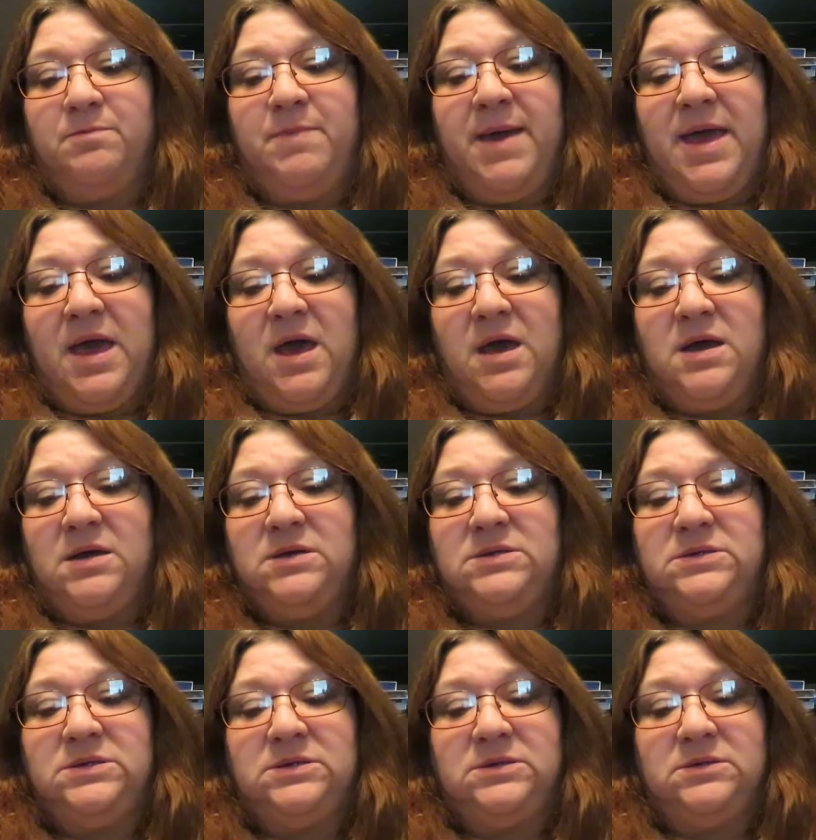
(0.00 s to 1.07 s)

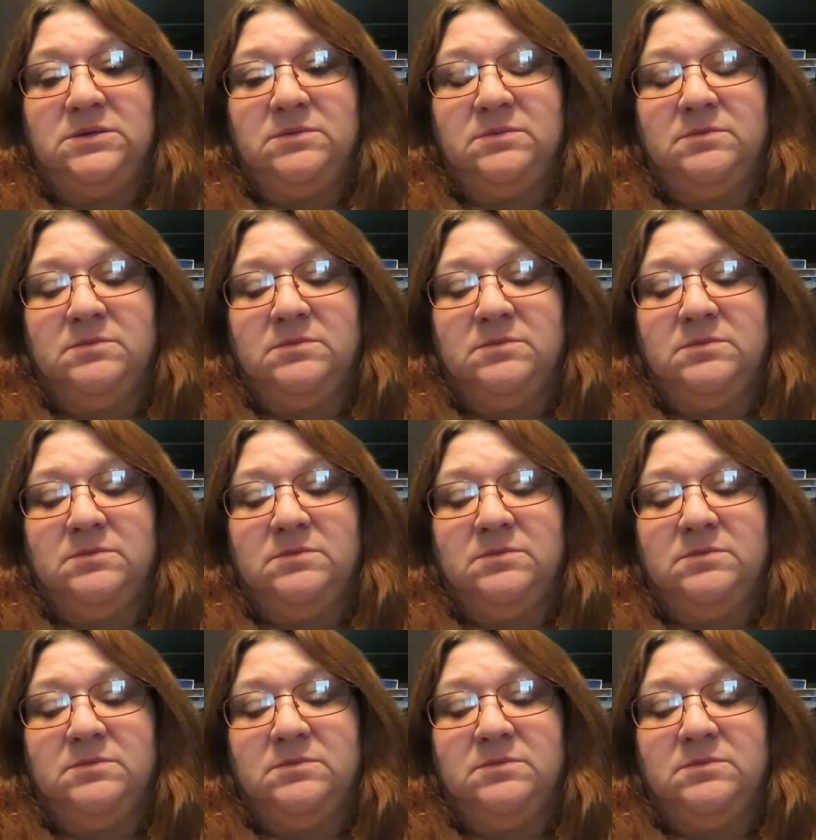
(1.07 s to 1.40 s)
bags